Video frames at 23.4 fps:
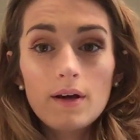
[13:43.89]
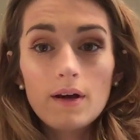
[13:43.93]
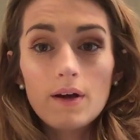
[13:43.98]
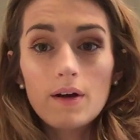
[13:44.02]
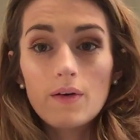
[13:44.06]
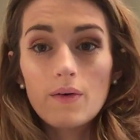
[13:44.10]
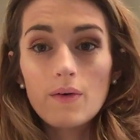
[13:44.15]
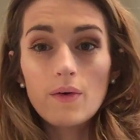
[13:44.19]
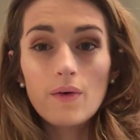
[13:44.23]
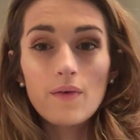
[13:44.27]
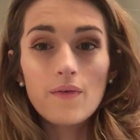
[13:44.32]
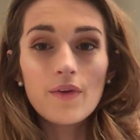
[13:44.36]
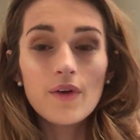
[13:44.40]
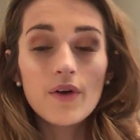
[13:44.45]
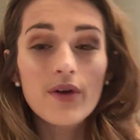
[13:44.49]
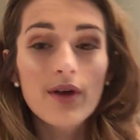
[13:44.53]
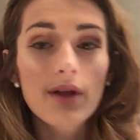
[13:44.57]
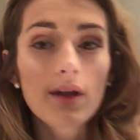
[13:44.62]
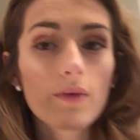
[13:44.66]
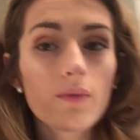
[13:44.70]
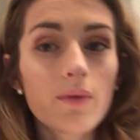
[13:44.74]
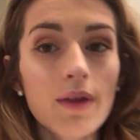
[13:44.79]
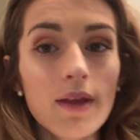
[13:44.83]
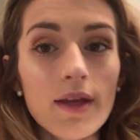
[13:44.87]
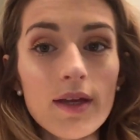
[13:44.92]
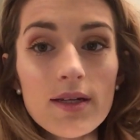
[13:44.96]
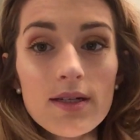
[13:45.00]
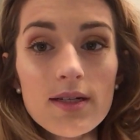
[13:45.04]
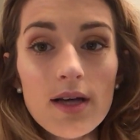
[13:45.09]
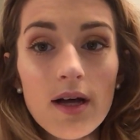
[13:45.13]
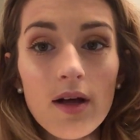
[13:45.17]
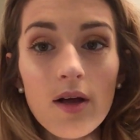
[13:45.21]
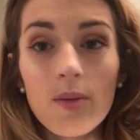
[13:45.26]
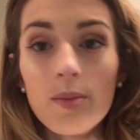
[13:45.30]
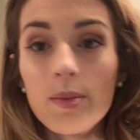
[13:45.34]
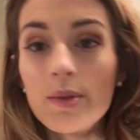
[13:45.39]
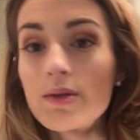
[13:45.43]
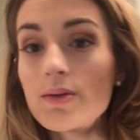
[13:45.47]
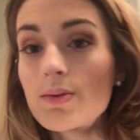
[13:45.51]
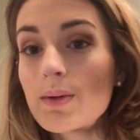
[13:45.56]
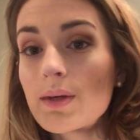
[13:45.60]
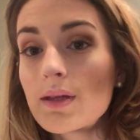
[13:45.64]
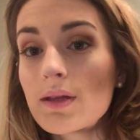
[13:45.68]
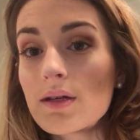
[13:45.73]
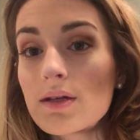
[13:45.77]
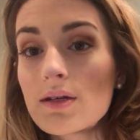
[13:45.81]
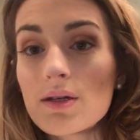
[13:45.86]
I don't know if y'all can really tell
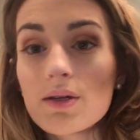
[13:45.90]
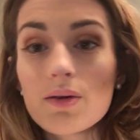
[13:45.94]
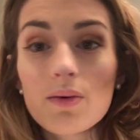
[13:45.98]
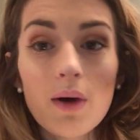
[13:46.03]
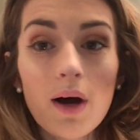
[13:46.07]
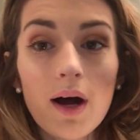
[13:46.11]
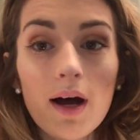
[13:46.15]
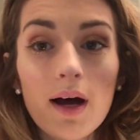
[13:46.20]
between the two